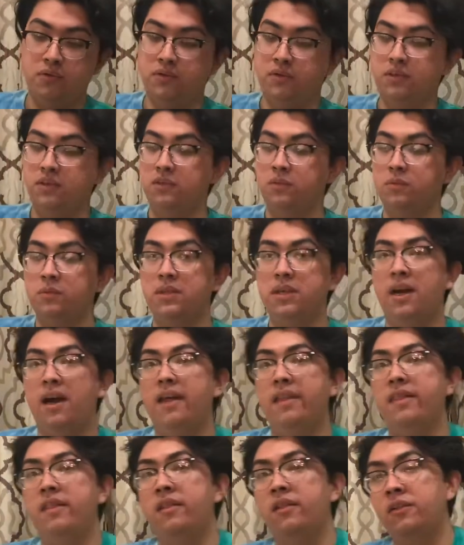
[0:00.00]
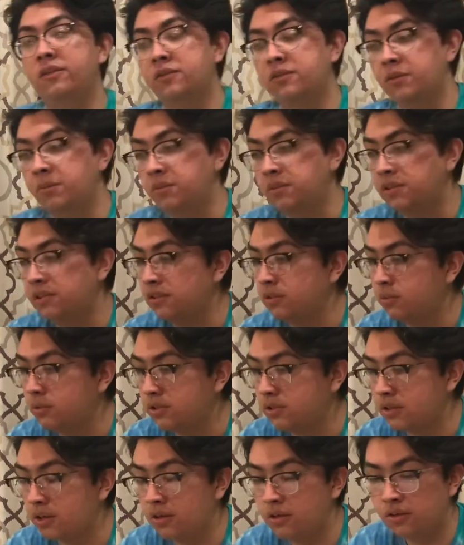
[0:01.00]
since we're starting
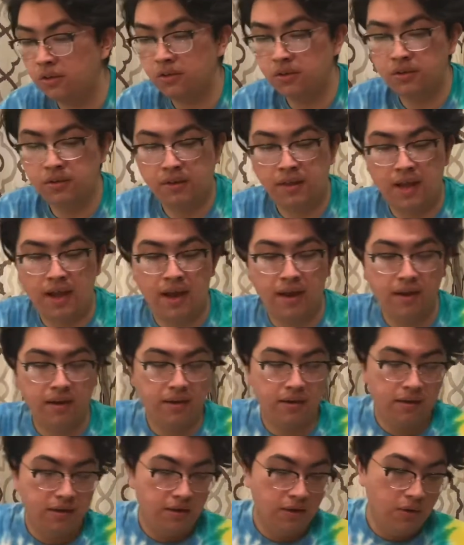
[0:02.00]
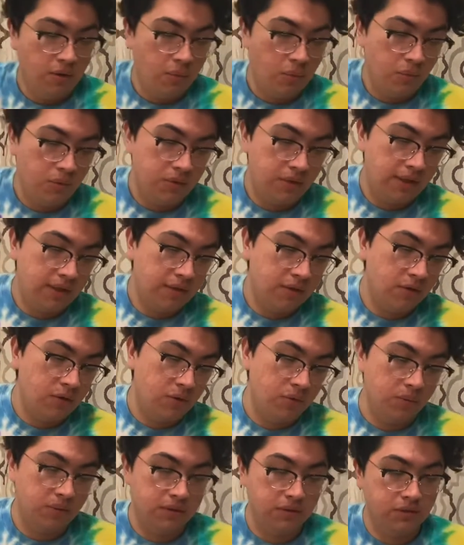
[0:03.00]
to learn that, we'll then
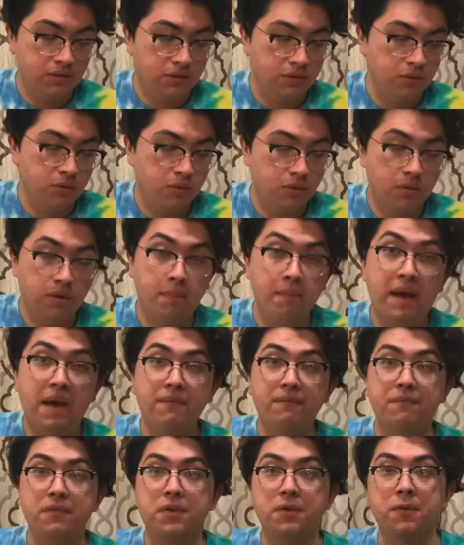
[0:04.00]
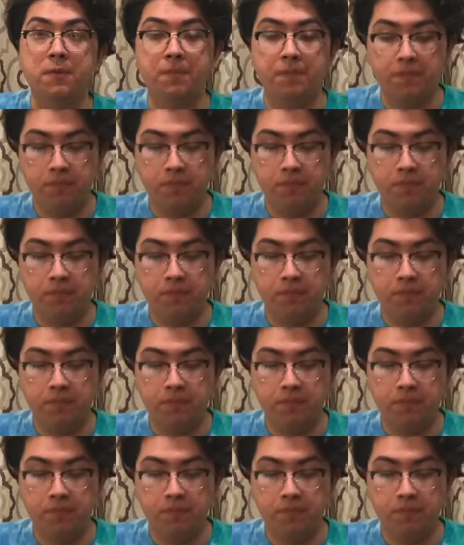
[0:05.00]
go into the map view.